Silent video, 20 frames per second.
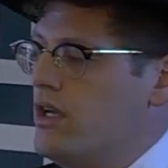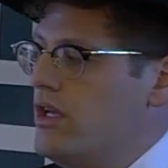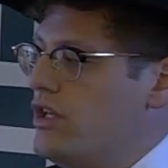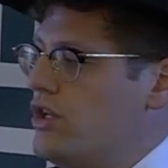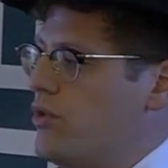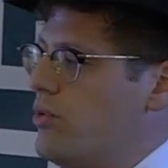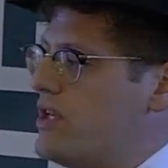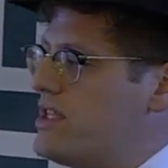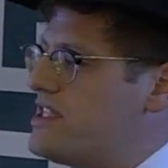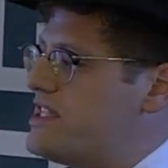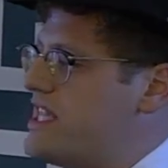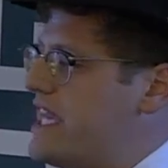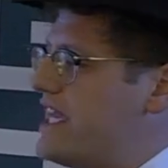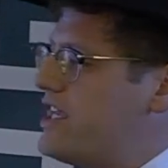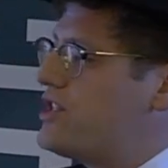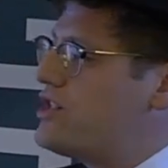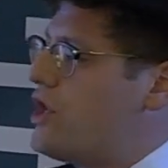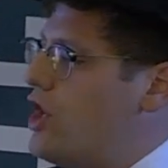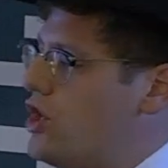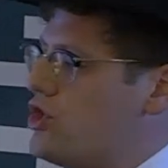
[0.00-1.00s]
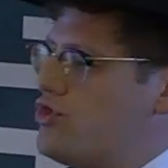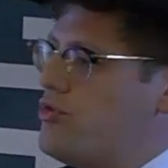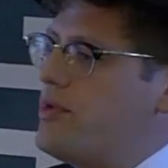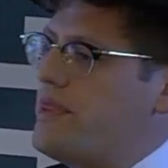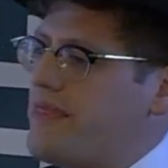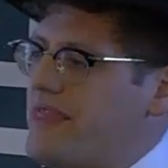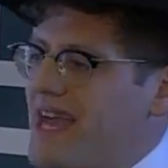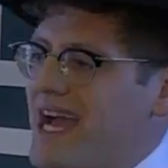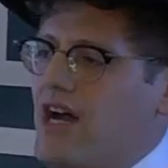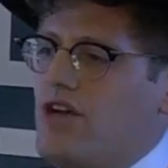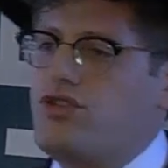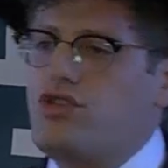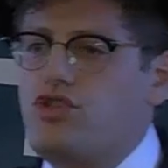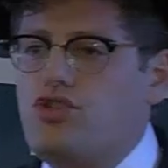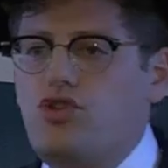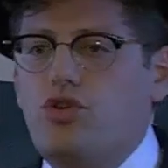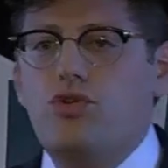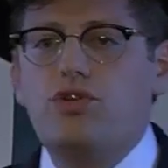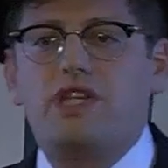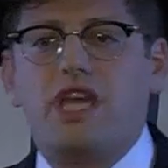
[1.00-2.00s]
There were 600,000
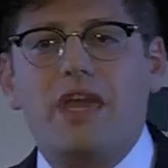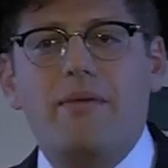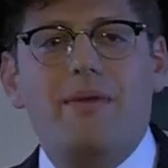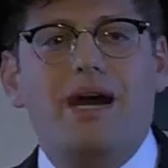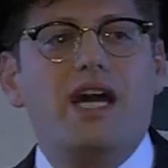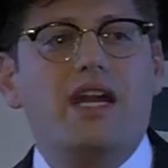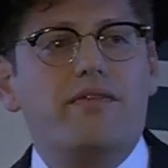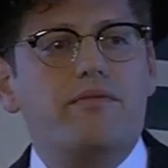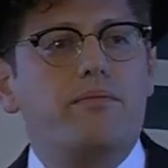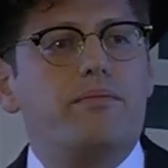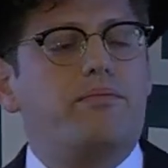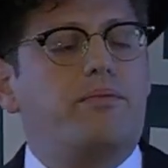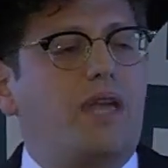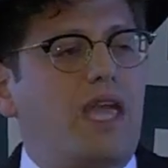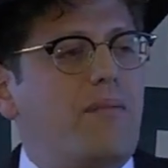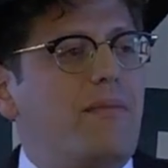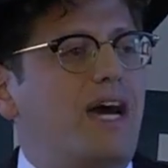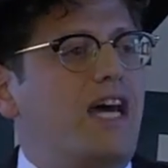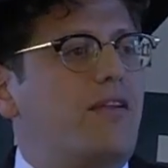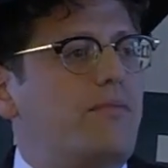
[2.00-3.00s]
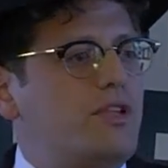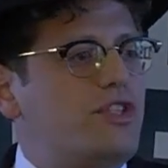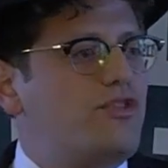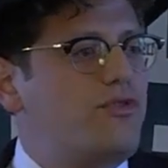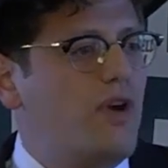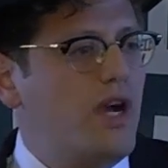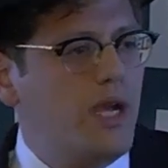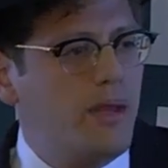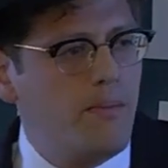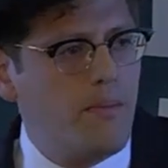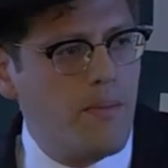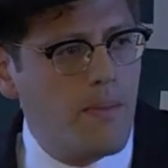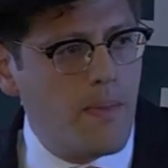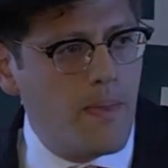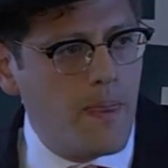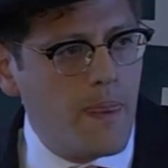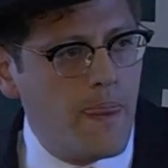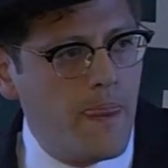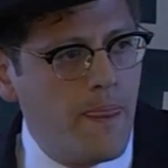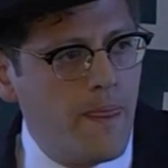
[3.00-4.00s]
Jews came out of Mitzrayim.
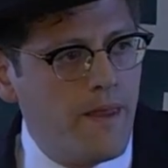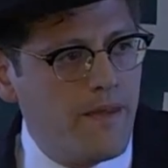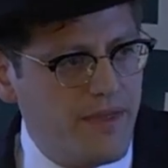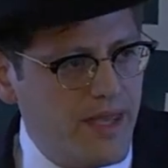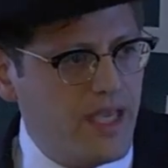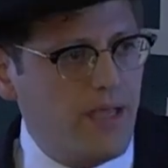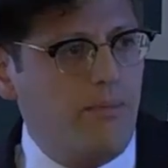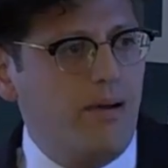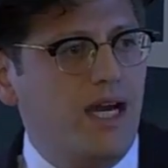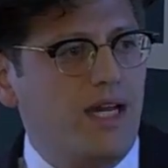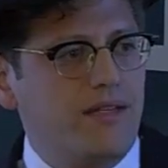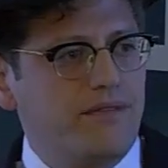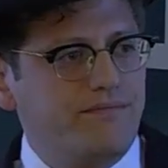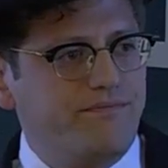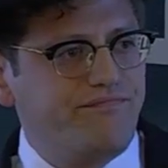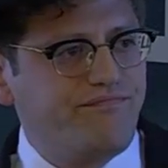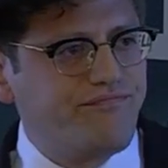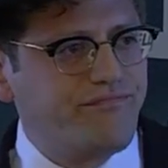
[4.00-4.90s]
Think about it.